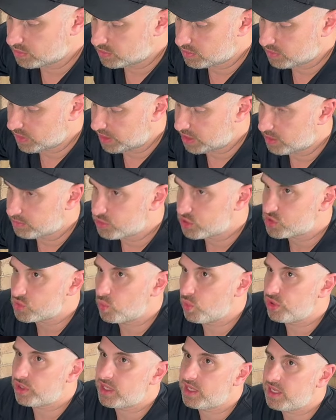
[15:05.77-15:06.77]
and I'm just
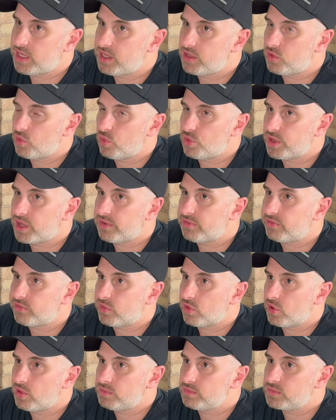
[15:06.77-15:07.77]
working in order
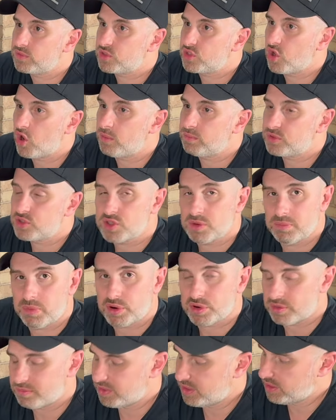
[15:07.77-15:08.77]
from top to
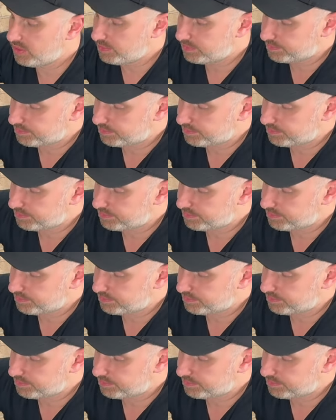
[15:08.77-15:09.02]
bottom here,